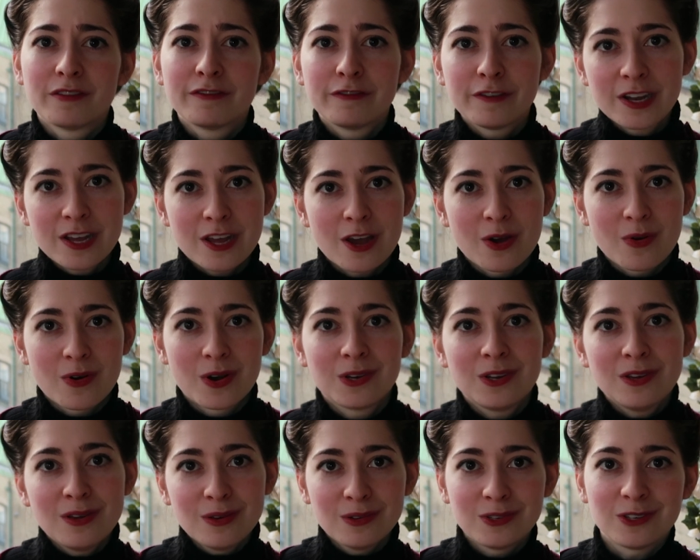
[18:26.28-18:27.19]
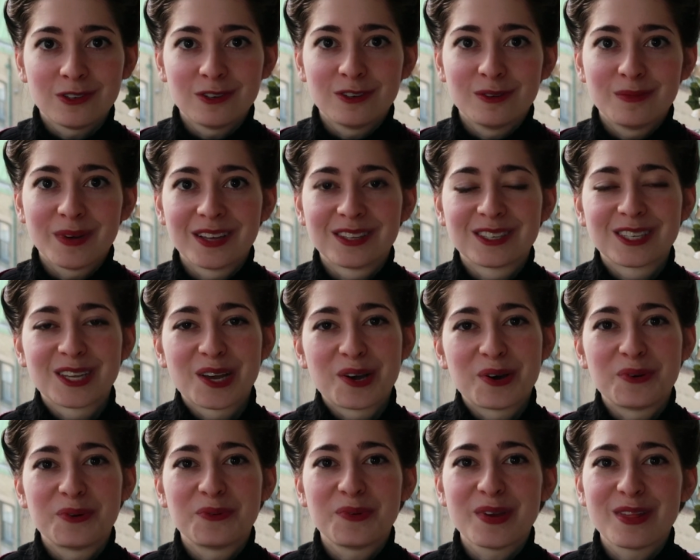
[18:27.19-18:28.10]
video on YouTube, and
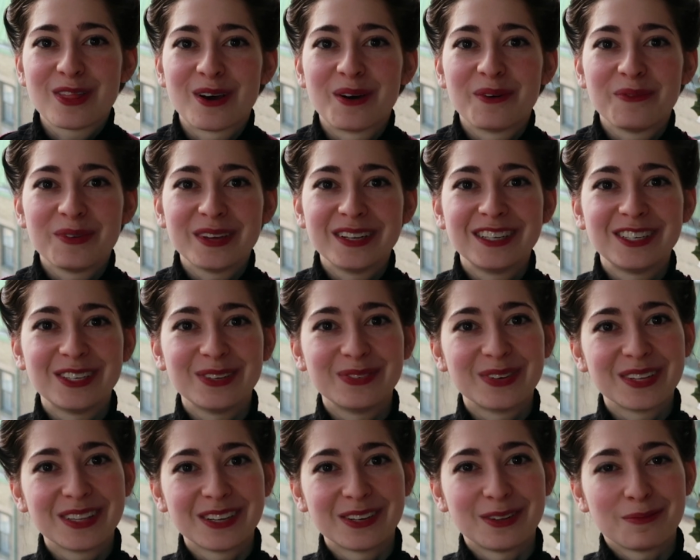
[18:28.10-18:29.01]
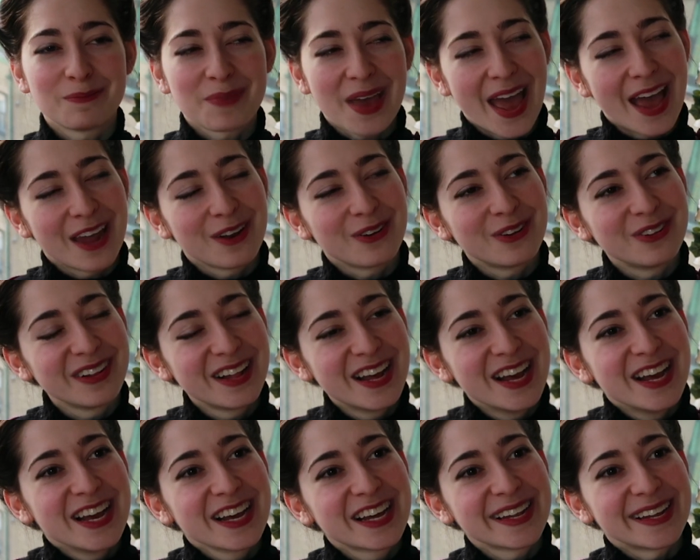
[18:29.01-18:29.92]
so we thought we'd do a little panel
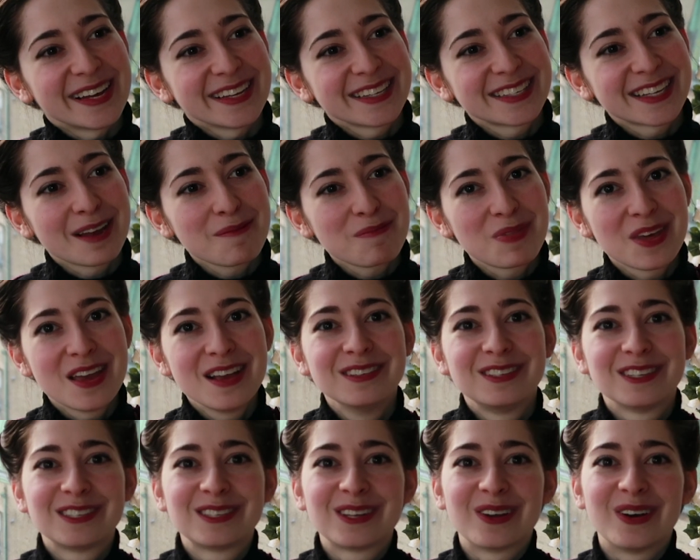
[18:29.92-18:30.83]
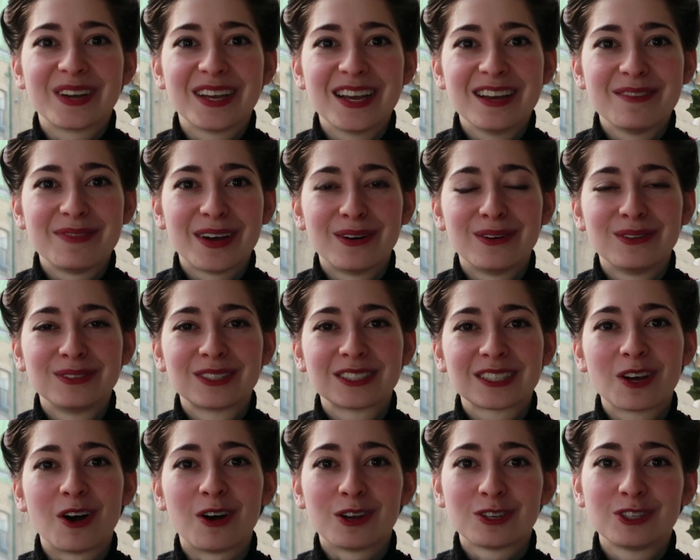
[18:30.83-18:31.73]
class type thing just talking
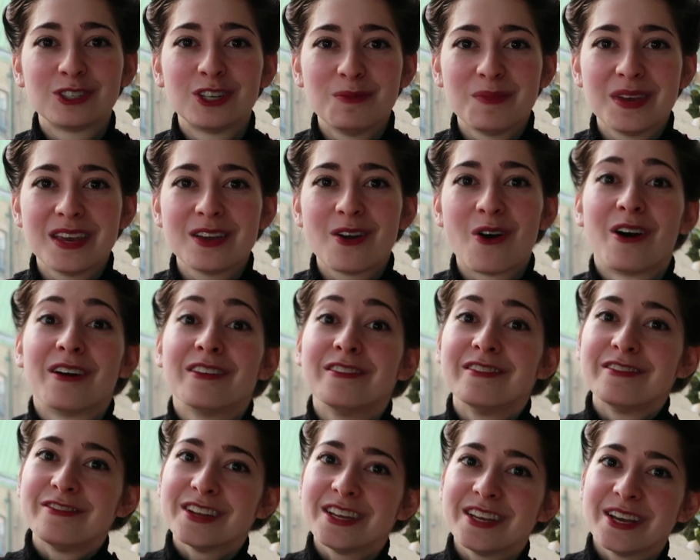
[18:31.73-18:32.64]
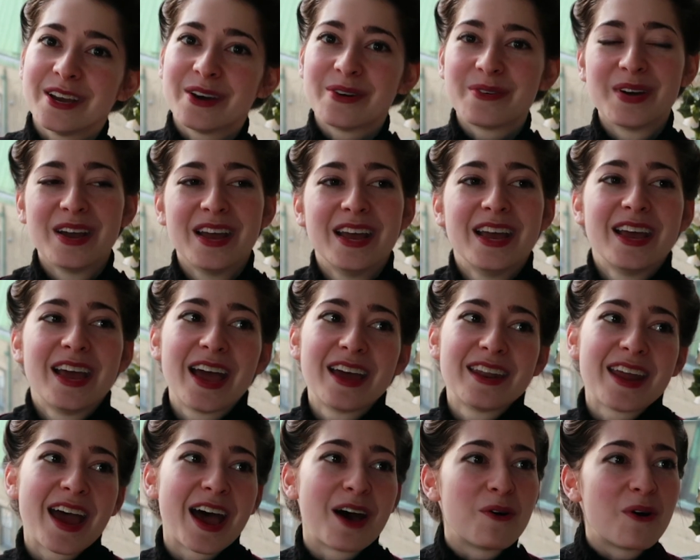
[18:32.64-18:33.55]
about costuming on video
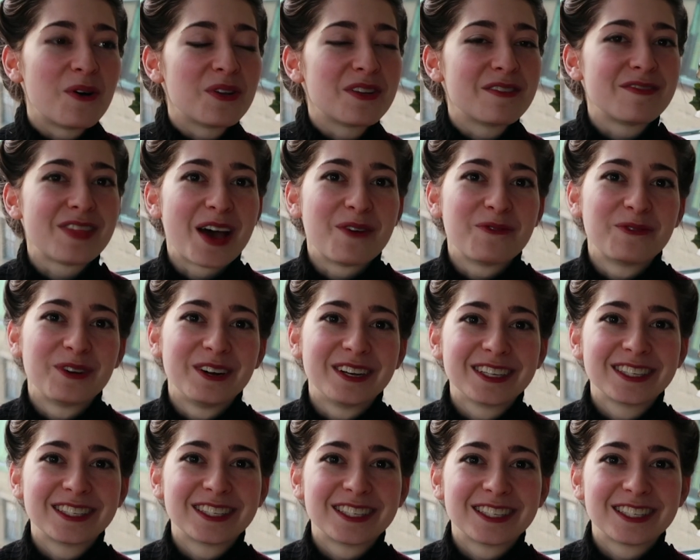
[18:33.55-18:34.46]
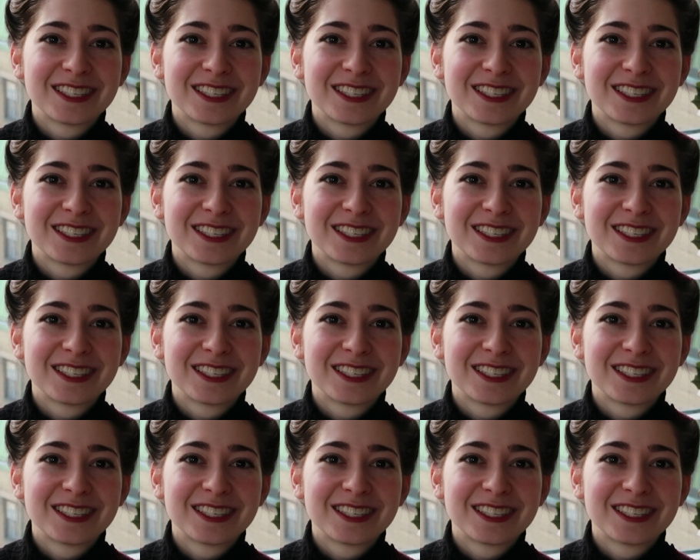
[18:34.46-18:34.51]
and how all of that works.